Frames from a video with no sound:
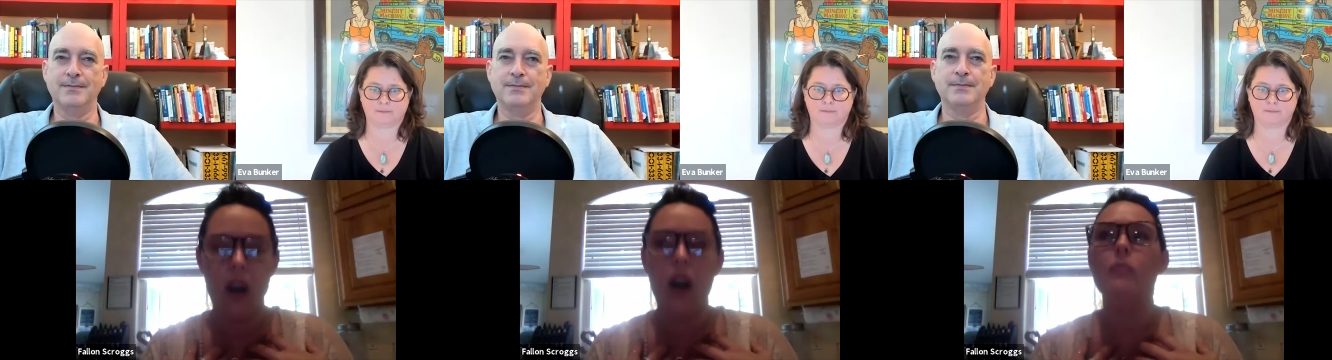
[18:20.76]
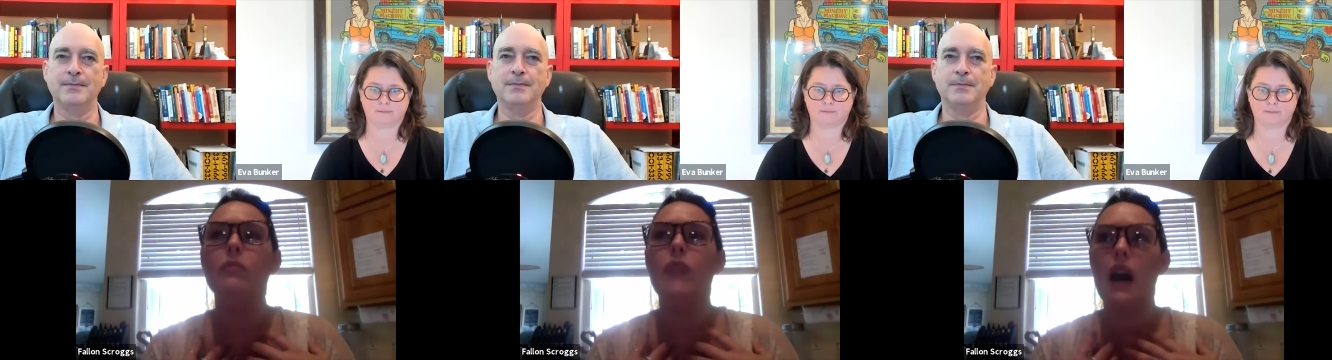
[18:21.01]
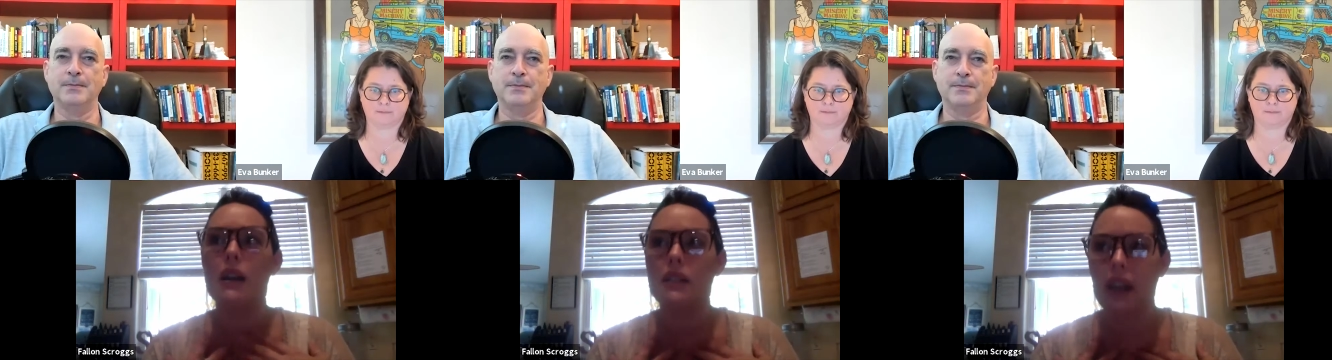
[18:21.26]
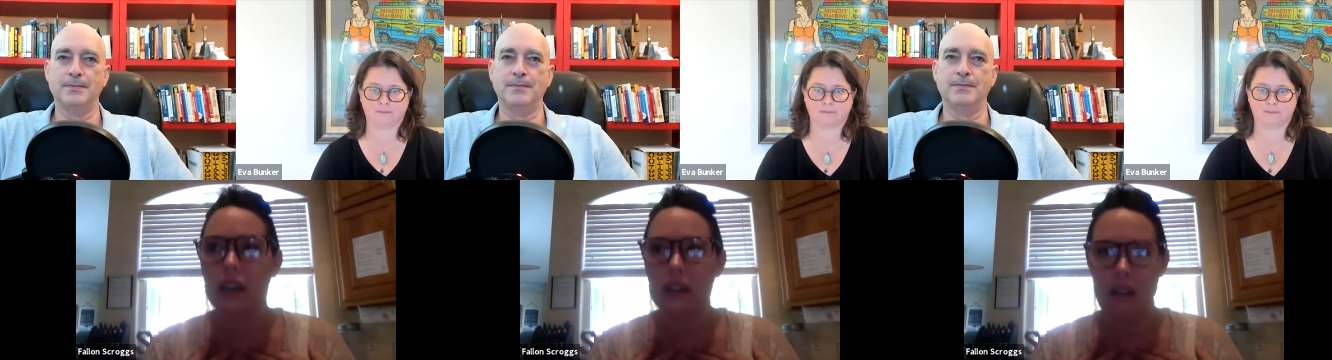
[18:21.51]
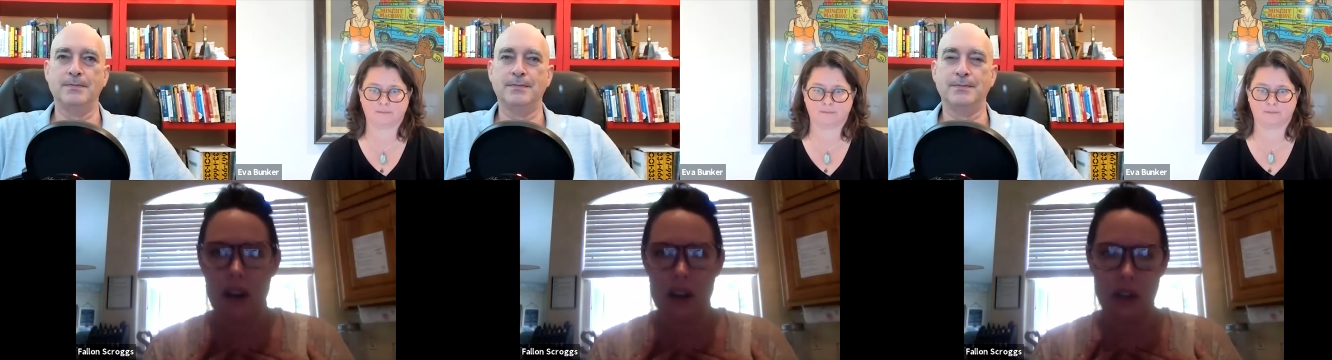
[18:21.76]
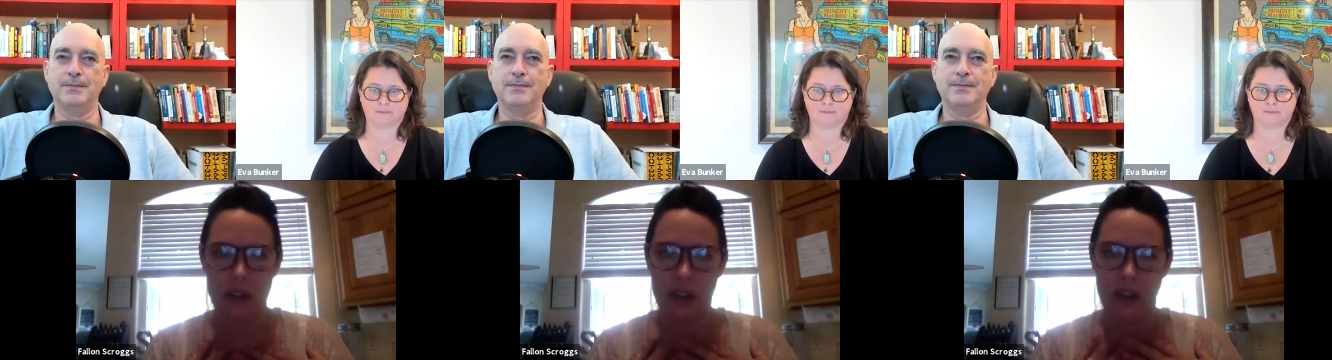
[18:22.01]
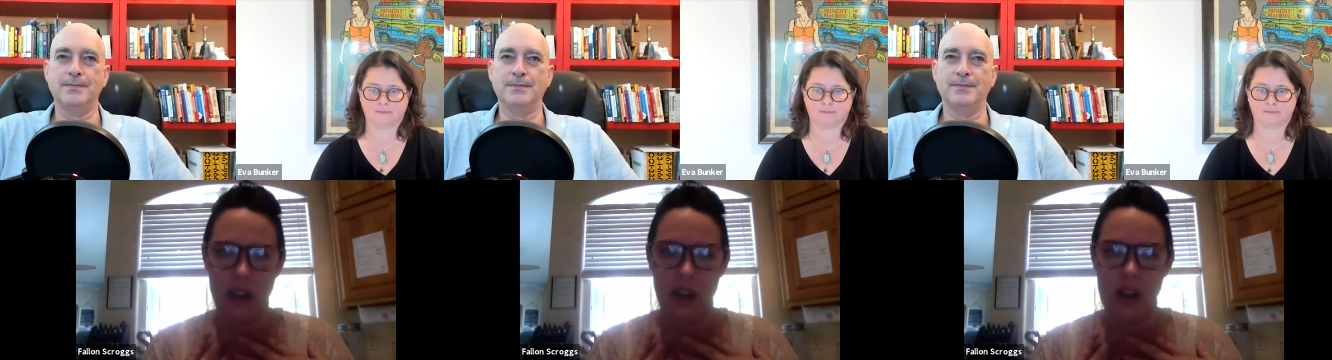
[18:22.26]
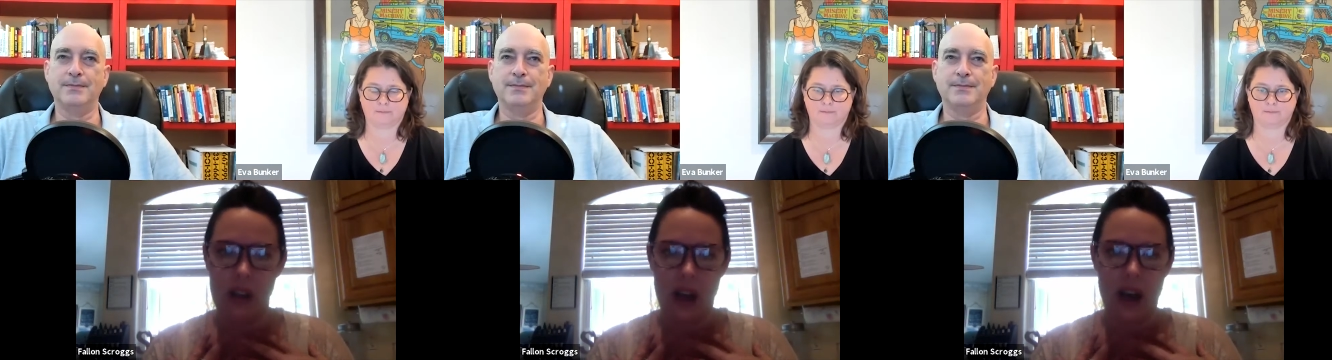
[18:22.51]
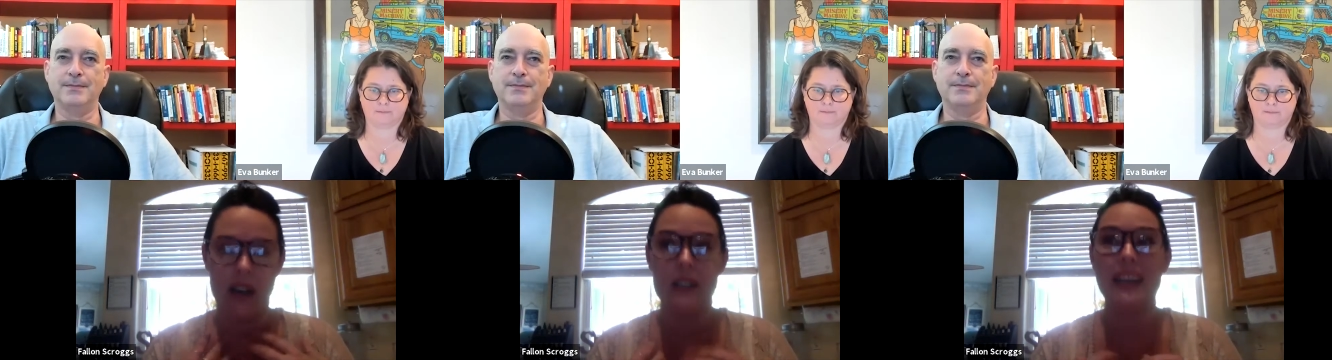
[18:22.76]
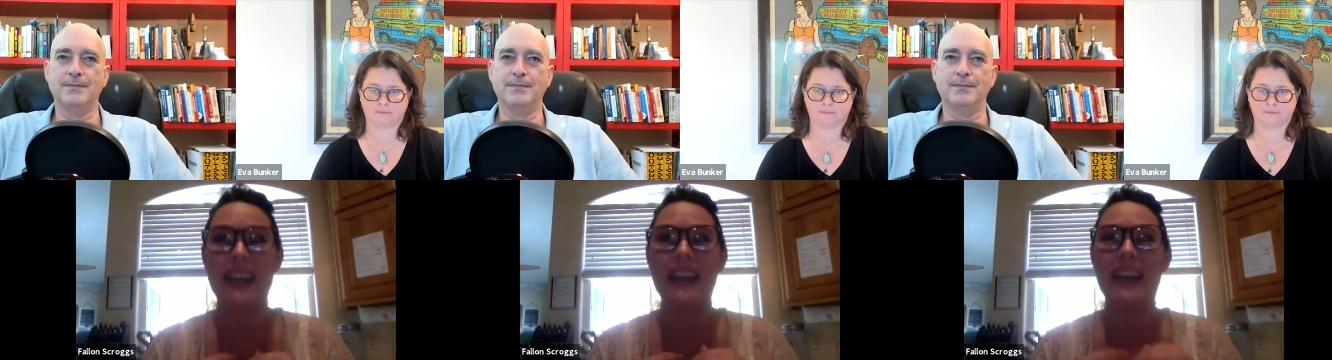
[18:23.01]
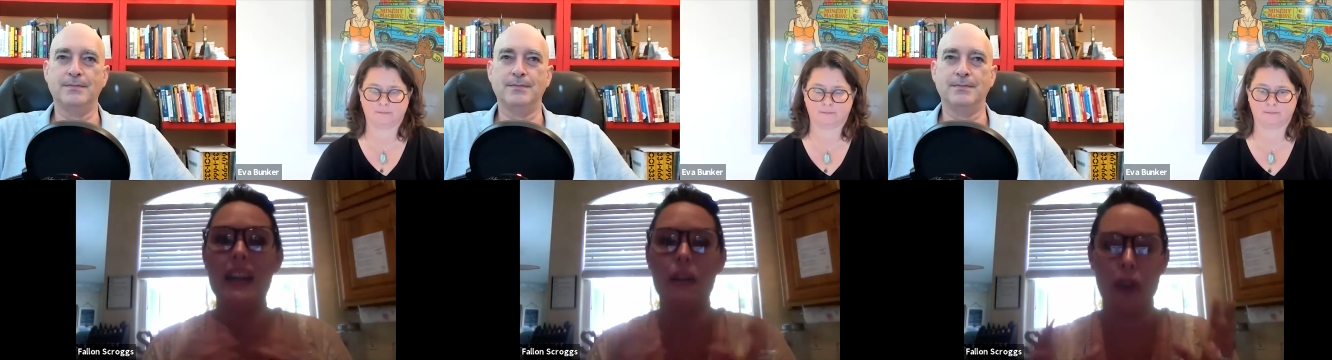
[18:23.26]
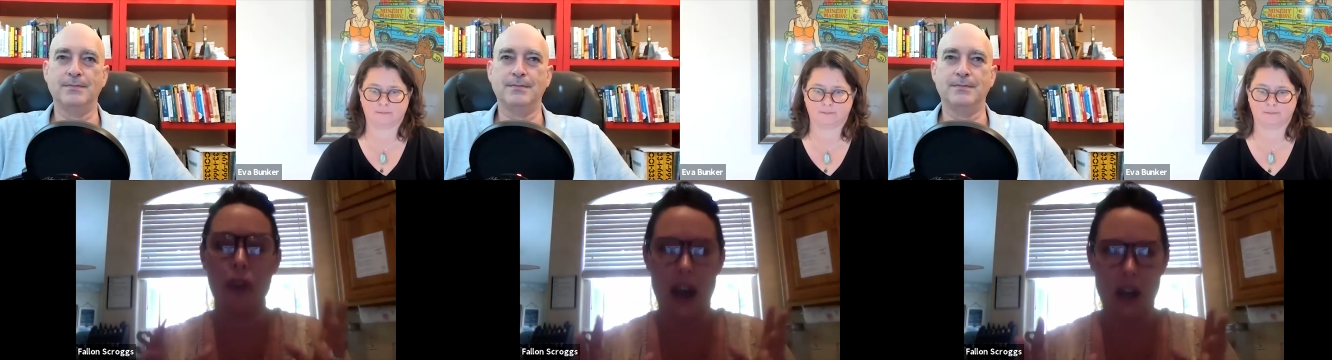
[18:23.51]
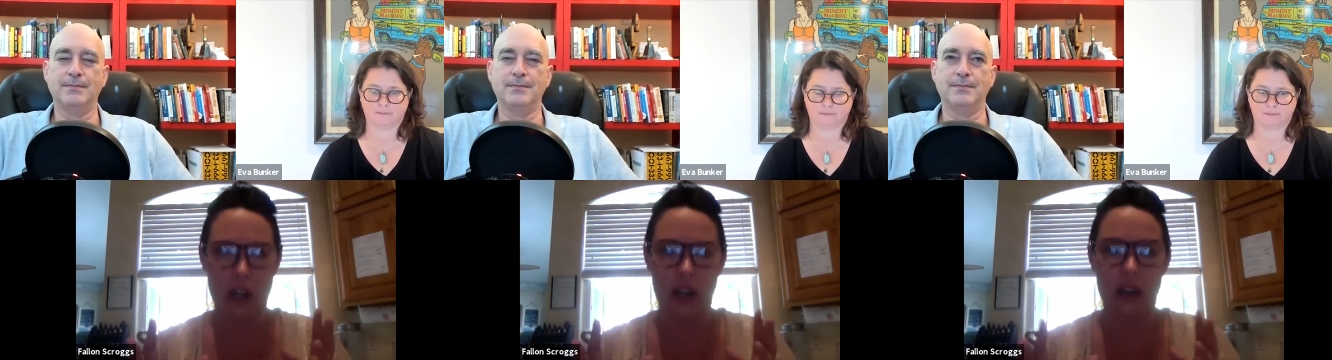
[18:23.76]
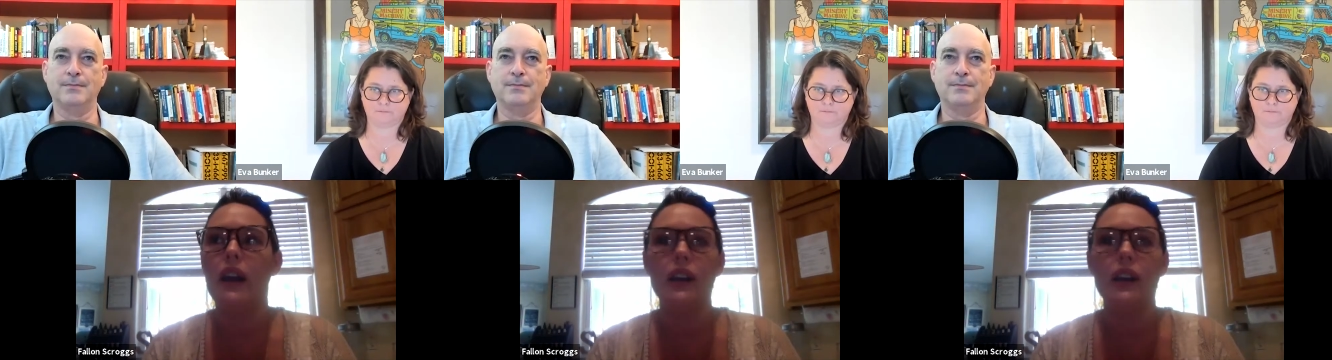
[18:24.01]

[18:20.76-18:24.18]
Speaker 1: I'm not technologically inclined in any fashion.